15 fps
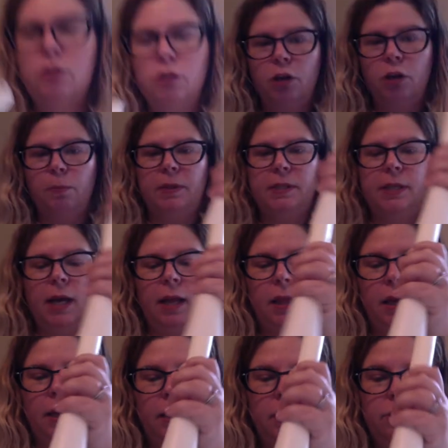your
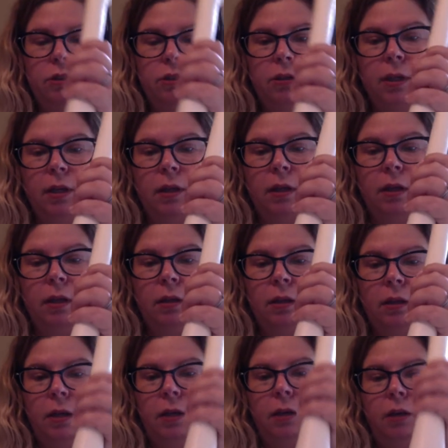patella is your
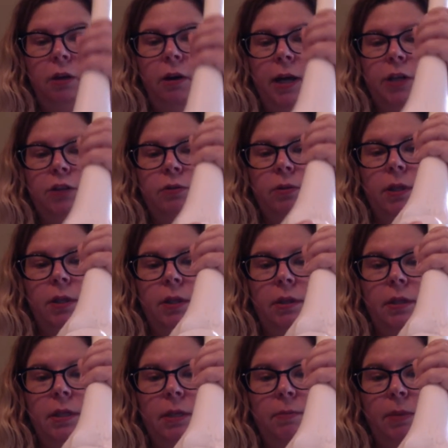actual little
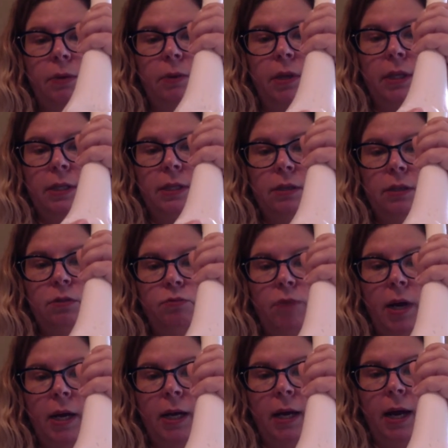knee bone. It sits
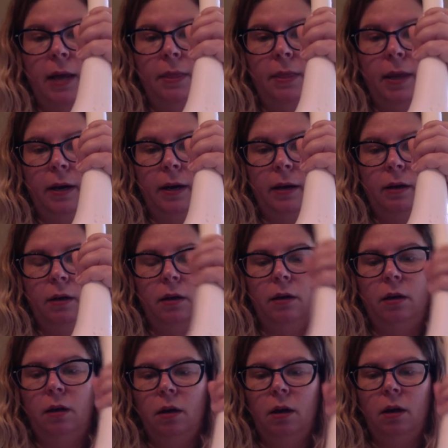right on there.
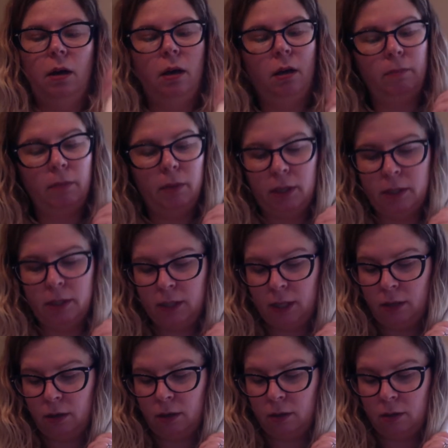Is
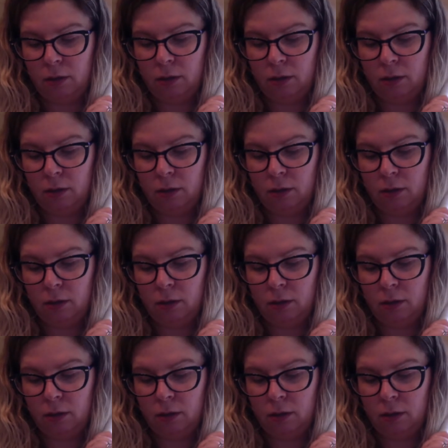that?